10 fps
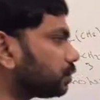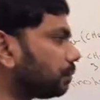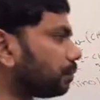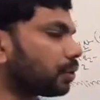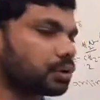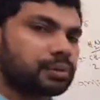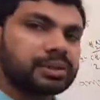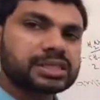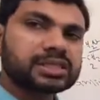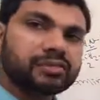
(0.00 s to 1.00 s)
two
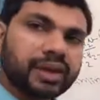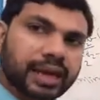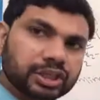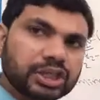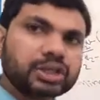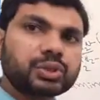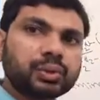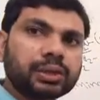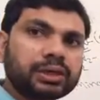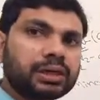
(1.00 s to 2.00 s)
monomers reacting
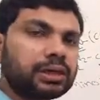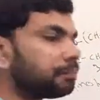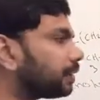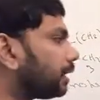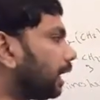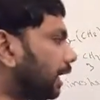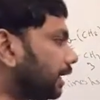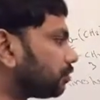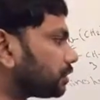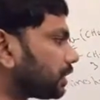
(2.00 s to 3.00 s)
together,
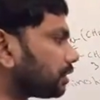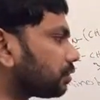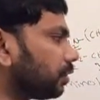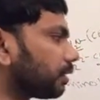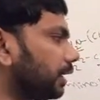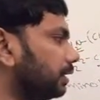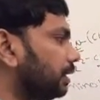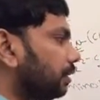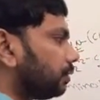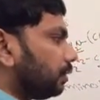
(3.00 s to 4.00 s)
hydrogen chloride,
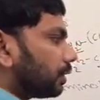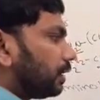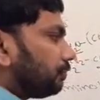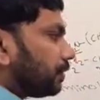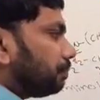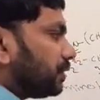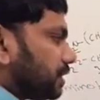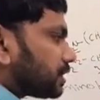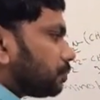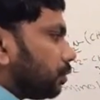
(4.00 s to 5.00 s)
okay,
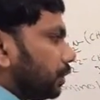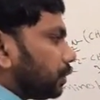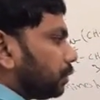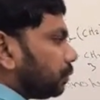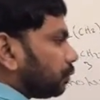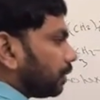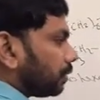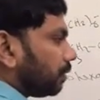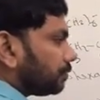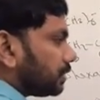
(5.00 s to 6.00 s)
from this molecule
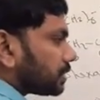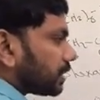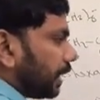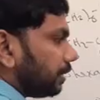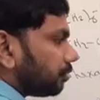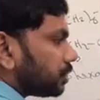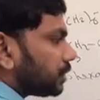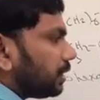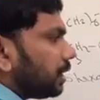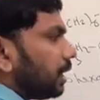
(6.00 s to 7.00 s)
one of this
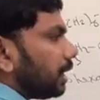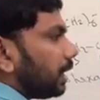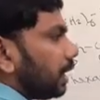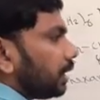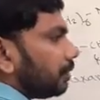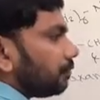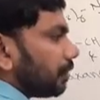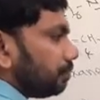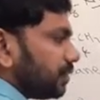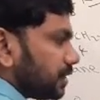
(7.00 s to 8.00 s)
hydrogen
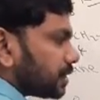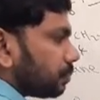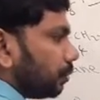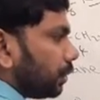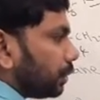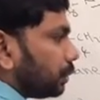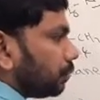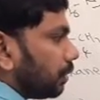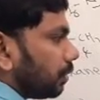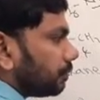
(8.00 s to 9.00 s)
and from this
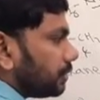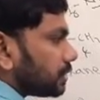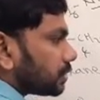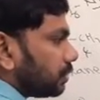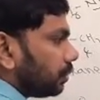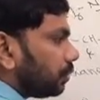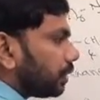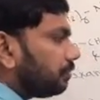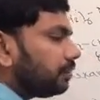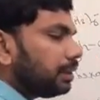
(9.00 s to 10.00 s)
molecule one of this
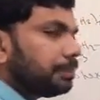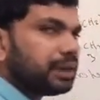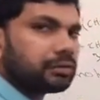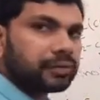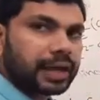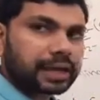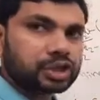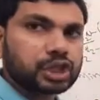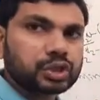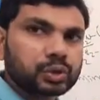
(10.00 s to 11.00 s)
chlorine will be
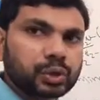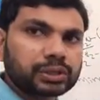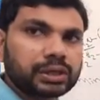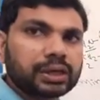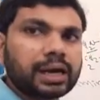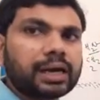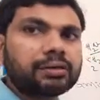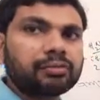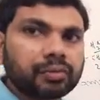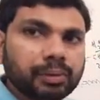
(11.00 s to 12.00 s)
reacting together
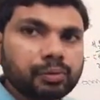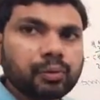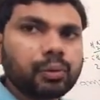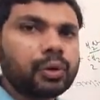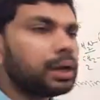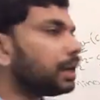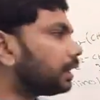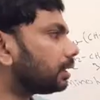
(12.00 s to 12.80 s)
and remove